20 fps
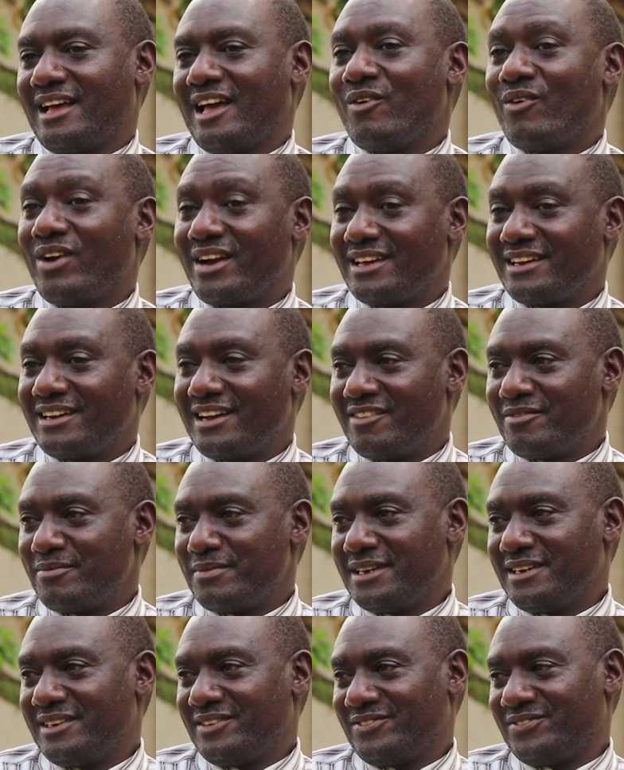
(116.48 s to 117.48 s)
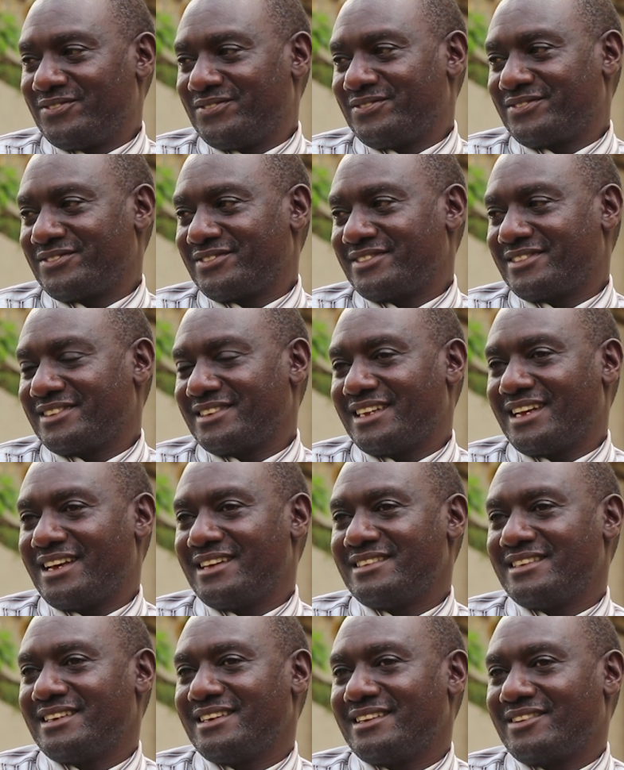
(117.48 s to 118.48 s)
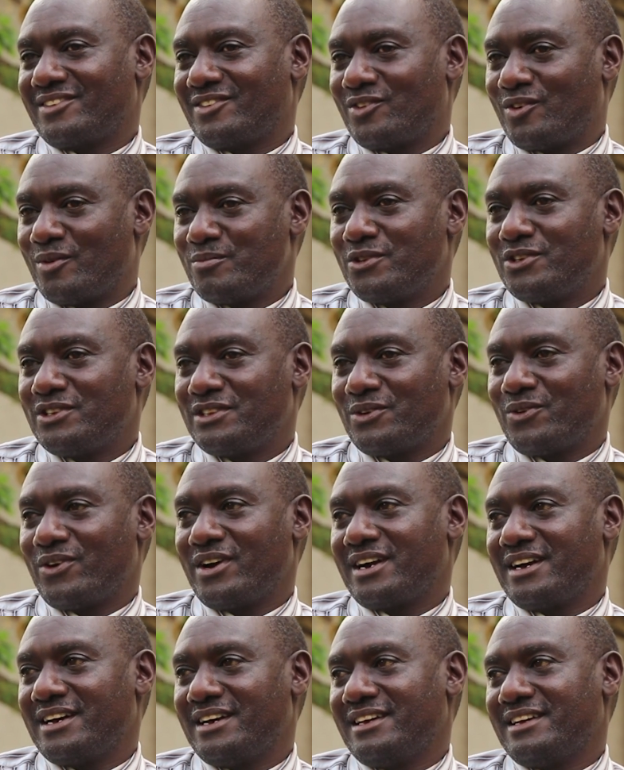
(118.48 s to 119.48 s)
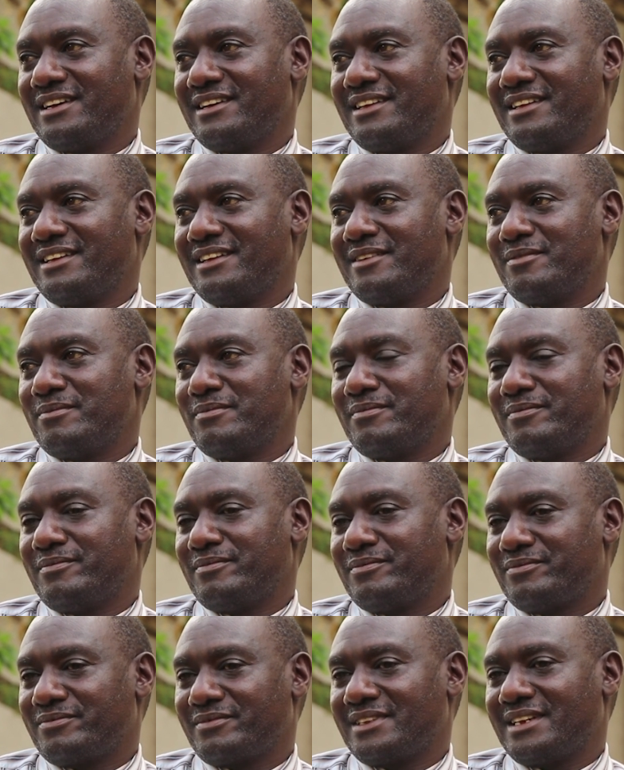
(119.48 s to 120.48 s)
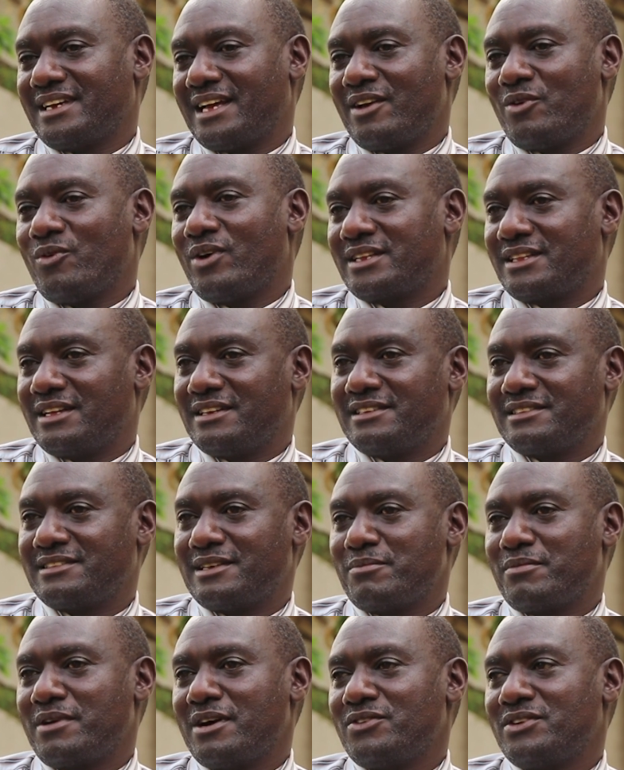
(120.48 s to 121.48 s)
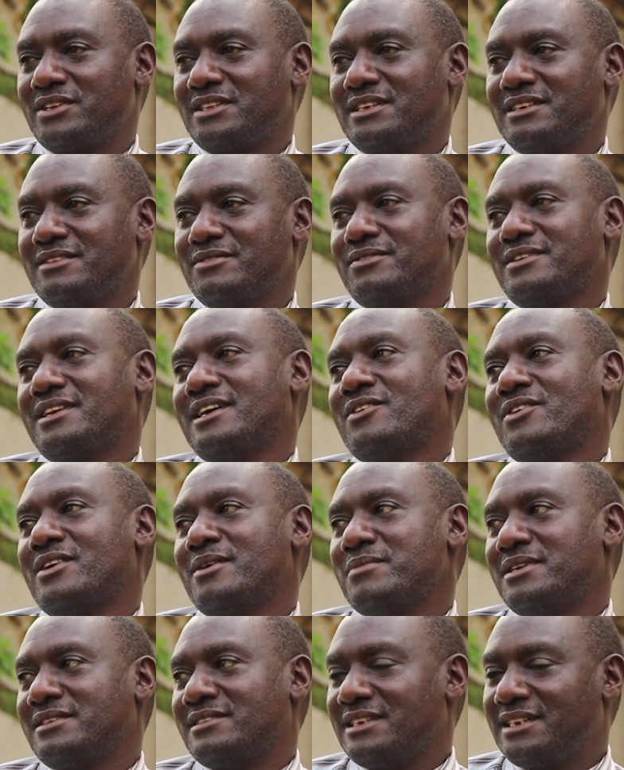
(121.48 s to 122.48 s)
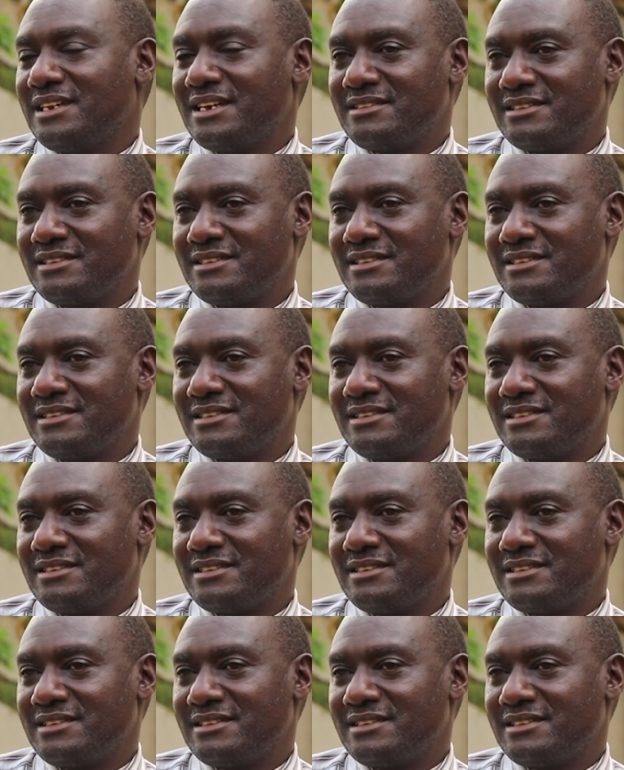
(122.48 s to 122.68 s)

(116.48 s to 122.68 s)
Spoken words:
work in government as a community worker. I worked as a sub-county chief. Now I'm a senior